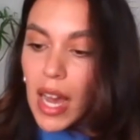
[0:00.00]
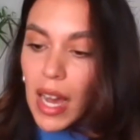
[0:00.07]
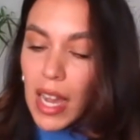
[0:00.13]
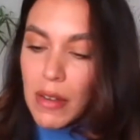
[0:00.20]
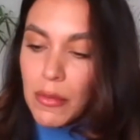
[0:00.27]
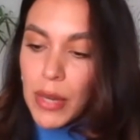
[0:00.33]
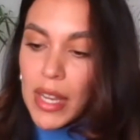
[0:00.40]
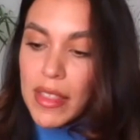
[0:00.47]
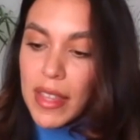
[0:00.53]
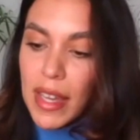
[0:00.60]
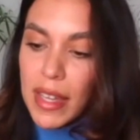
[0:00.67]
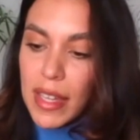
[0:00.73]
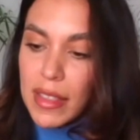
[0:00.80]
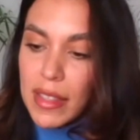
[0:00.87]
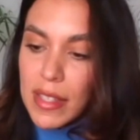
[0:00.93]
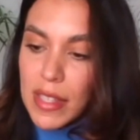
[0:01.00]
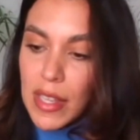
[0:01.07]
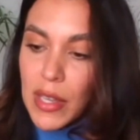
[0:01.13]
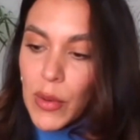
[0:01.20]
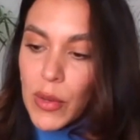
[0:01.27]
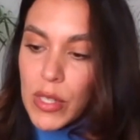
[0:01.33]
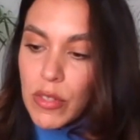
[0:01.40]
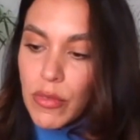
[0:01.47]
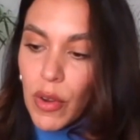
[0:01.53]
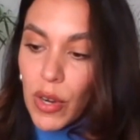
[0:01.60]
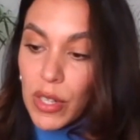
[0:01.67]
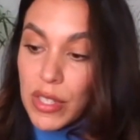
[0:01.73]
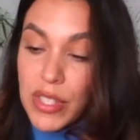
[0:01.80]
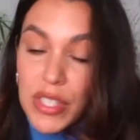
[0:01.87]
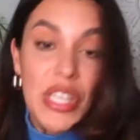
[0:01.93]
I read that this can go as
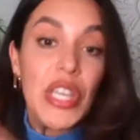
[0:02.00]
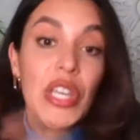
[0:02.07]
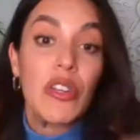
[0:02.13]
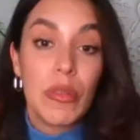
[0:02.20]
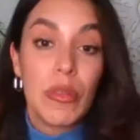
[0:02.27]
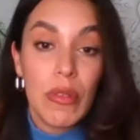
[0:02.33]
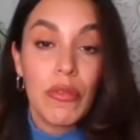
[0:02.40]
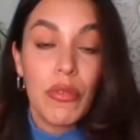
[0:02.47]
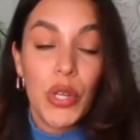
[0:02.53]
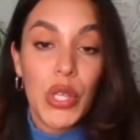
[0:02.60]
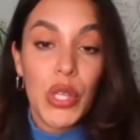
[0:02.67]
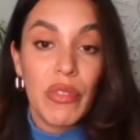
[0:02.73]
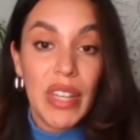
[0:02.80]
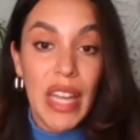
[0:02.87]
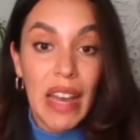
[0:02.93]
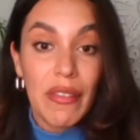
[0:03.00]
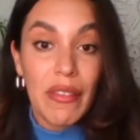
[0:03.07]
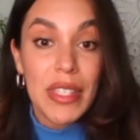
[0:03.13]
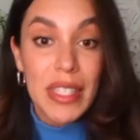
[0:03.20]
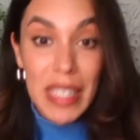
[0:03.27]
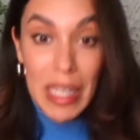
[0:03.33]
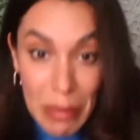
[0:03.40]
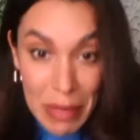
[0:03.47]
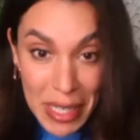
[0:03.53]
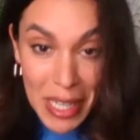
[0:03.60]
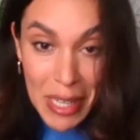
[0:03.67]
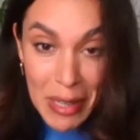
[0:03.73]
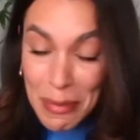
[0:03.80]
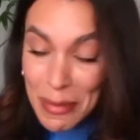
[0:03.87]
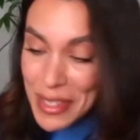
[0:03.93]
far as years before you even have
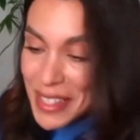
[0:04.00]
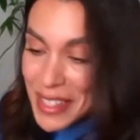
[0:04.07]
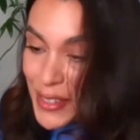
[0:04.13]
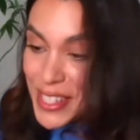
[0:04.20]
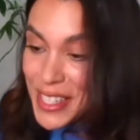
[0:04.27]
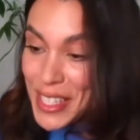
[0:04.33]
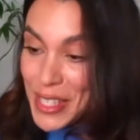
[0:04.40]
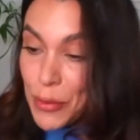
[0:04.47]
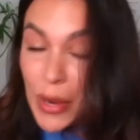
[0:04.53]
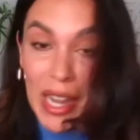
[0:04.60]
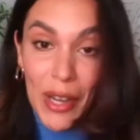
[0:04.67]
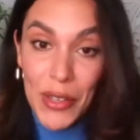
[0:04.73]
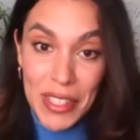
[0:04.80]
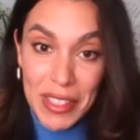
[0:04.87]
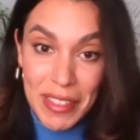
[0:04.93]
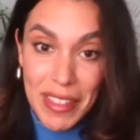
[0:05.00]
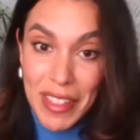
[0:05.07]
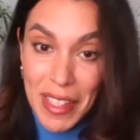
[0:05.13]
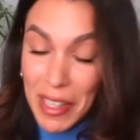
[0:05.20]
symptoms, which is wild and